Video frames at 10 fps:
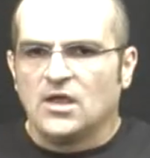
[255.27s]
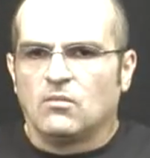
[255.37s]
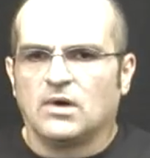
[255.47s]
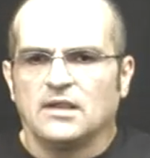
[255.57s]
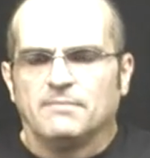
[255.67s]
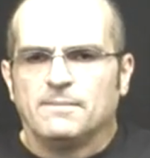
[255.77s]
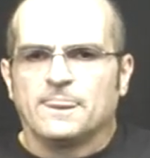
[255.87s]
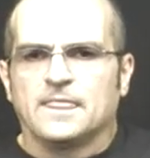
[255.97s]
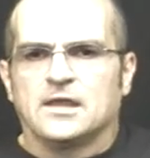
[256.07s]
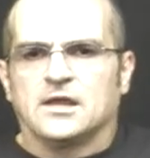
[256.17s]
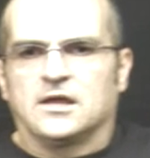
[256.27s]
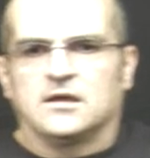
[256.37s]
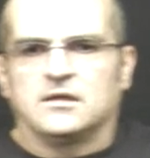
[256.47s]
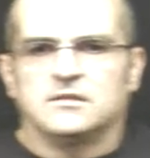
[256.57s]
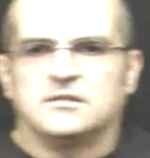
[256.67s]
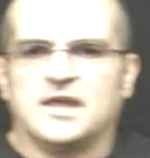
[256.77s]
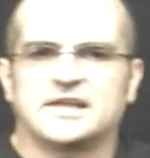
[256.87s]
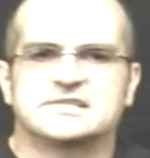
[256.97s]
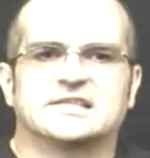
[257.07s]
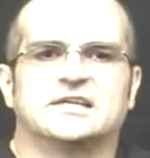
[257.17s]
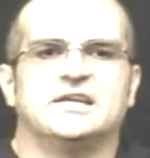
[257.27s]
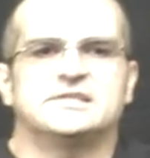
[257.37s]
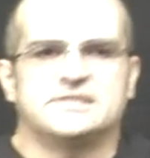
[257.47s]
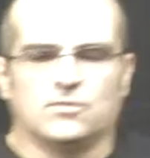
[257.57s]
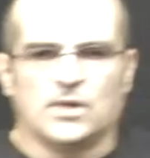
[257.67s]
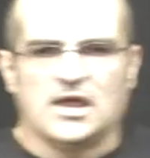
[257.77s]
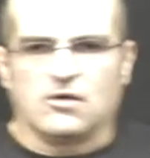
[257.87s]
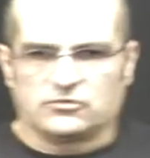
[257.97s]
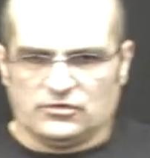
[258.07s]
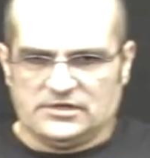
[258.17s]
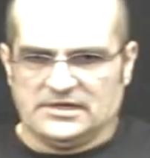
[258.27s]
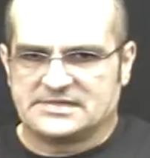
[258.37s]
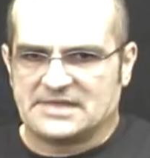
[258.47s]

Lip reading: Well, there is not an easy way out on this.